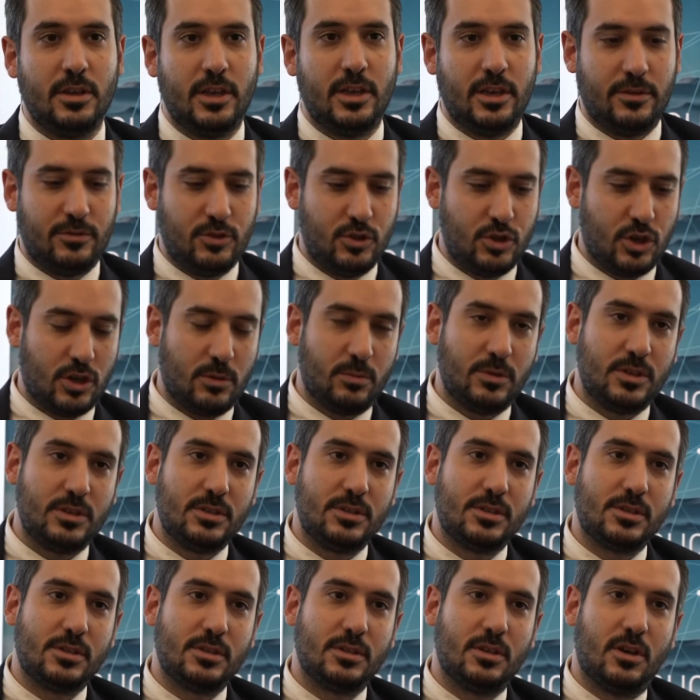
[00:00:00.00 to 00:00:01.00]
If
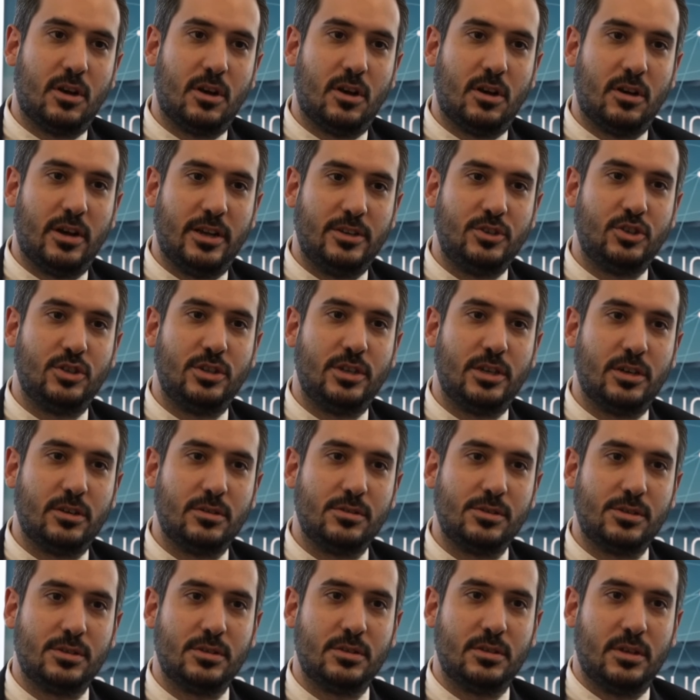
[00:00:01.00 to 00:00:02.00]
Germans are
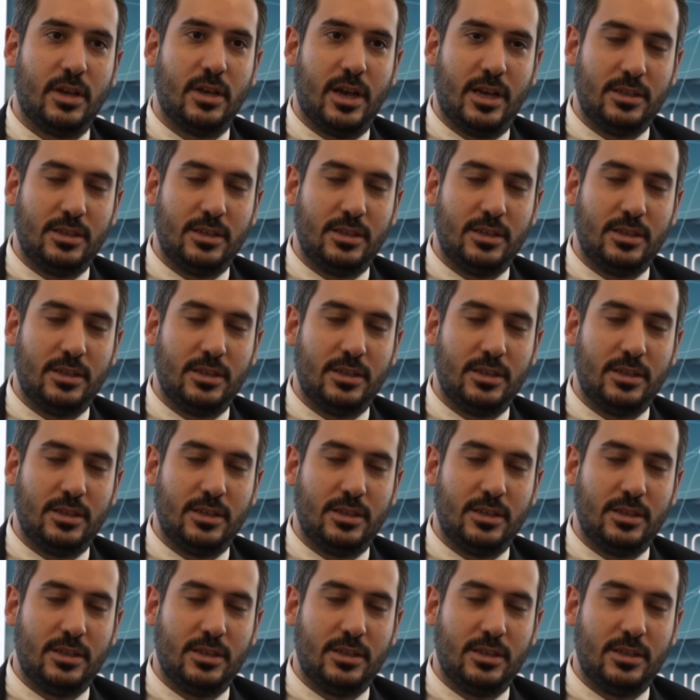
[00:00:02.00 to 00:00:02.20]
engineers